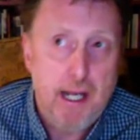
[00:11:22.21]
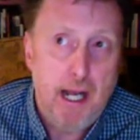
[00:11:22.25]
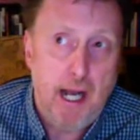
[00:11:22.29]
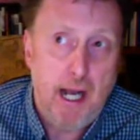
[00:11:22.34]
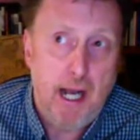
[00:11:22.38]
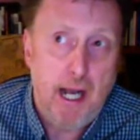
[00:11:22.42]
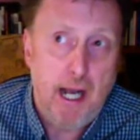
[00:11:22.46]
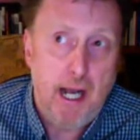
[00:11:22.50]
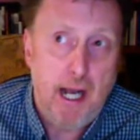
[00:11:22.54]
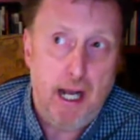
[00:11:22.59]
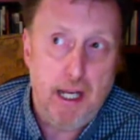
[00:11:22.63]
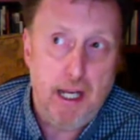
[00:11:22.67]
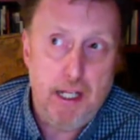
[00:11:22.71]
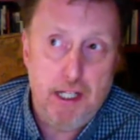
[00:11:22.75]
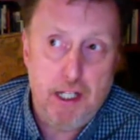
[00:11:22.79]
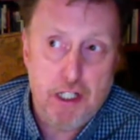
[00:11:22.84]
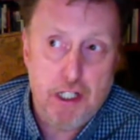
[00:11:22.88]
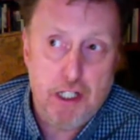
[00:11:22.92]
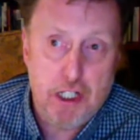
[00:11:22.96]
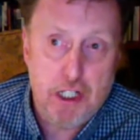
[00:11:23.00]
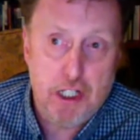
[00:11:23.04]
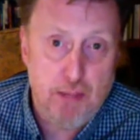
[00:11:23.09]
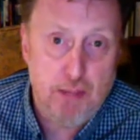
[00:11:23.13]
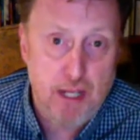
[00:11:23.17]
And uh,
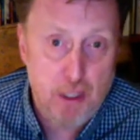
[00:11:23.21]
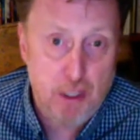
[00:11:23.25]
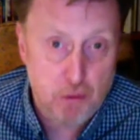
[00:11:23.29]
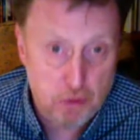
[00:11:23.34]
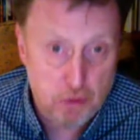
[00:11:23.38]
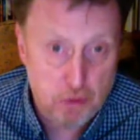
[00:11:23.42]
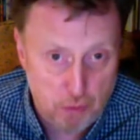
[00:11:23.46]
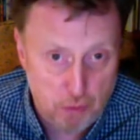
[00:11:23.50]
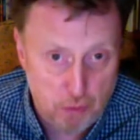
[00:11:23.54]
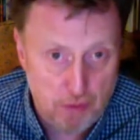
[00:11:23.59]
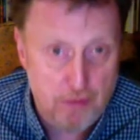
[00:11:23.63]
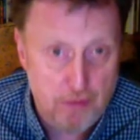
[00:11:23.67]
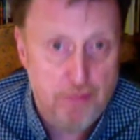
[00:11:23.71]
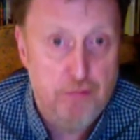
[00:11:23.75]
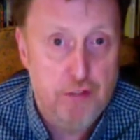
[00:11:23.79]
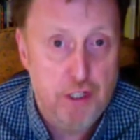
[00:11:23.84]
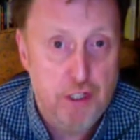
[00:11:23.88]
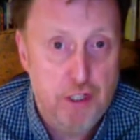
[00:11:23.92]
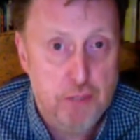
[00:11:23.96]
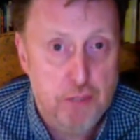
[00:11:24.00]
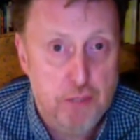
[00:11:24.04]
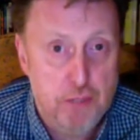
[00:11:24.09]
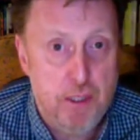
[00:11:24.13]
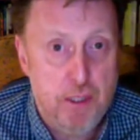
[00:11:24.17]
Smail was one of the
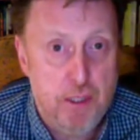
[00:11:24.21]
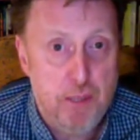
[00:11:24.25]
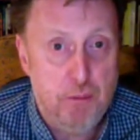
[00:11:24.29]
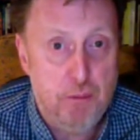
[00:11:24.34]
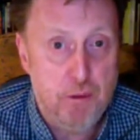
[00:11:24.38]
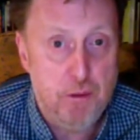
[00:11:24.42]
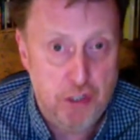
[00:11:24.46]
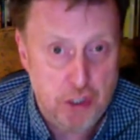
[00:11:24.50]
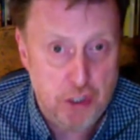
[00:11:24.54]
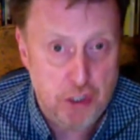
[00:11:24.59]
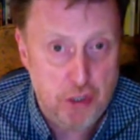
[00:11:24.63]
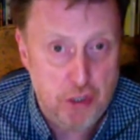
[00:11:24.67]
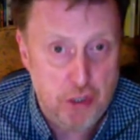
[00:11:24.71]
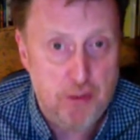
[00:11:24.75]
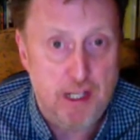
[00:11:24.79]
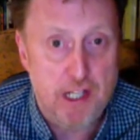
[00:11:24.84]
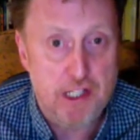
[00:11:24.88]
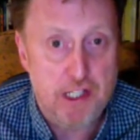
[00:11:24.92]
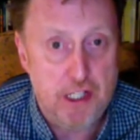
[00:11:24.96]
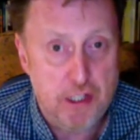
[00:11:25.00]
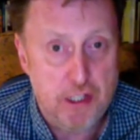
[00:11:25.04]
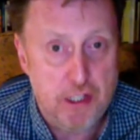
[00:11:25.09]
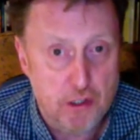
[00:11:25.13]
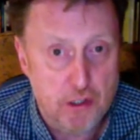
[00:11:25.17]
first people to do
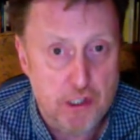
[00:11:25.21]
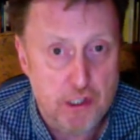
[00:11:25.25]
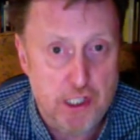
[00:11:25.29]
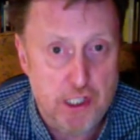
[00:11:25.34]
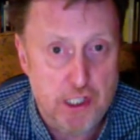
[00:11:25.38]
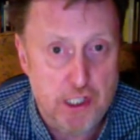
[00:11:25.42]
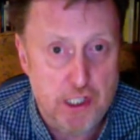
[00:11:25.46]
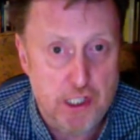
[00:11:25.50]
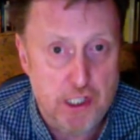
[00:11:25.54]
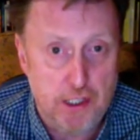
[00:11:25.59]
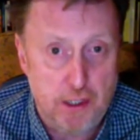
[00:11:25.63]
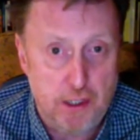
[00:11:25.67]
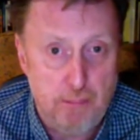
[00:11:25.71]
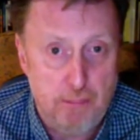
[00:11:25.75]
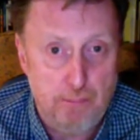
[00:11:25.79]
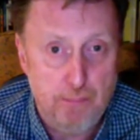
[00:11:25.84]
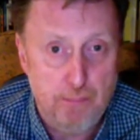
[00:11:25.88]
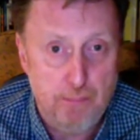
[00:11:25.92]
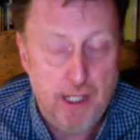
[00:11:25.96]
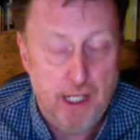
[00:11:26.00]
that in Nottingham.